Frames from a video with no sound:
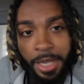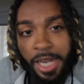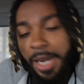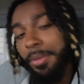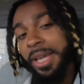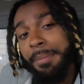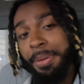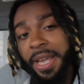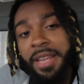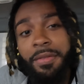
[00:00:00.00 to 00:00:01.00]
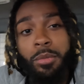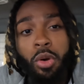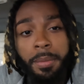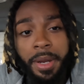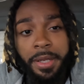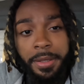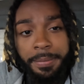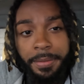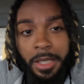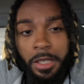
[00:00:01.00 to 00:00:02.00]
and I'm getting paid even more money.
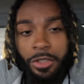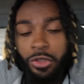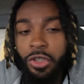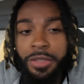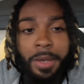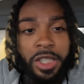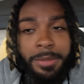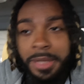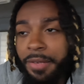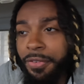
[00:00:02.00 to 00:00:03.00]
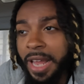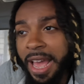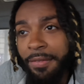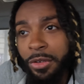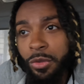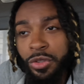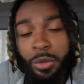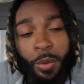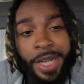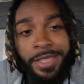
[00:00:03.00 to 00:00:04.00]
So there's multiple different avenues
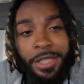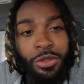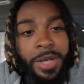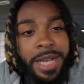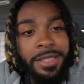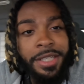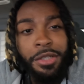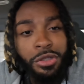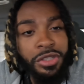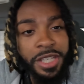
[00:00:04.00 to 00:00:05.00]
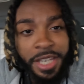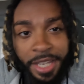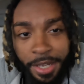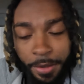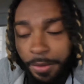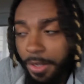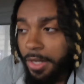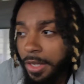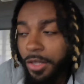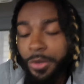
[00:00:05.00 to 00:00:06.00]
and ways that you guys can get your
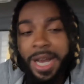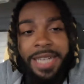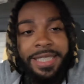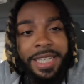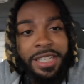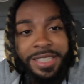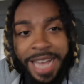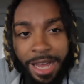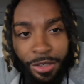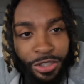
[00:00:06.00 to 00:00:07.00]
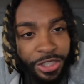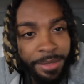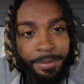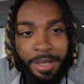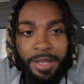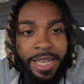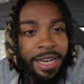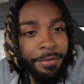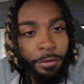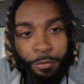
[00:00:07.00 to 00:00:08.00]
CDL. You guys can get a scholarship,
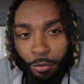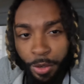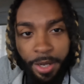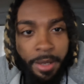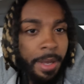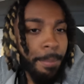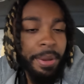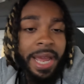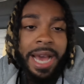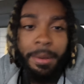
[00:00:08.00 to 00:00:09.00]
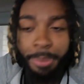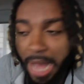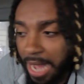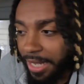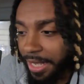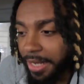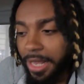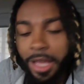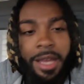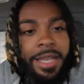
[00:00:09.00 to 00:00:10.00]
get it for free, pay out of pocket,
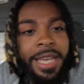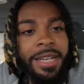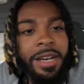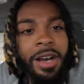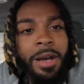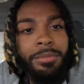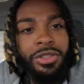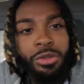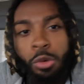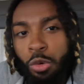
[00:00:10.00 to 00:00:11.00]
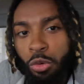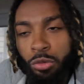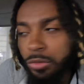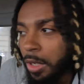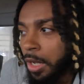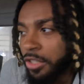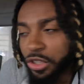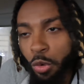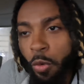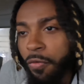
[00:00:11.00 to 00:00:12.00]
get a
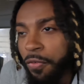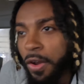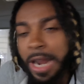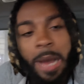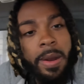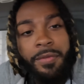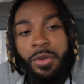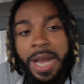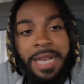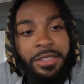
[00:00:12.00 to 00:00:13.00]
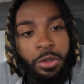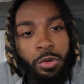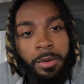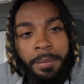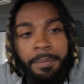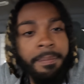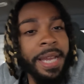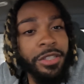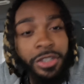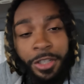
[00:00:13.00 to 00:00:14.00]
school fund. However you guys do it,
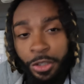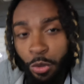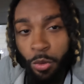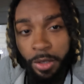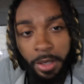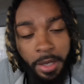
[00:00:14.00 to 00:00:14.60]
make sure you do it.